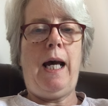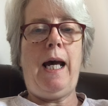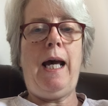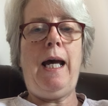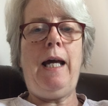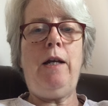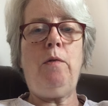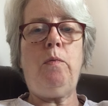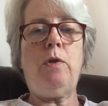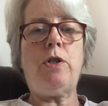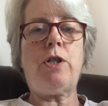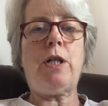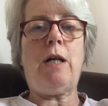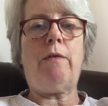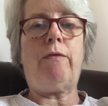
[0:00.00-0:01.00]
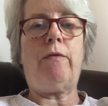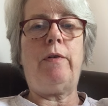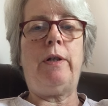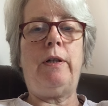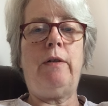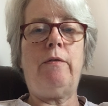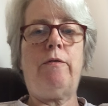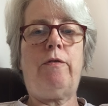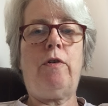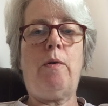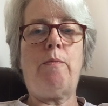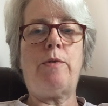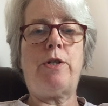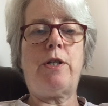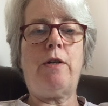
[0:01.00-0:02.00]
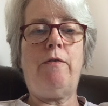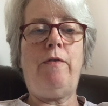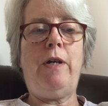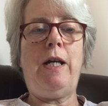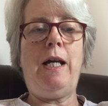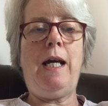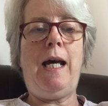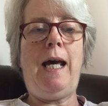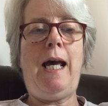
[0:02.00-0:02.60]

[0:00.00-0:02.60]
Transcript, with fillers: Anne was suffering from severe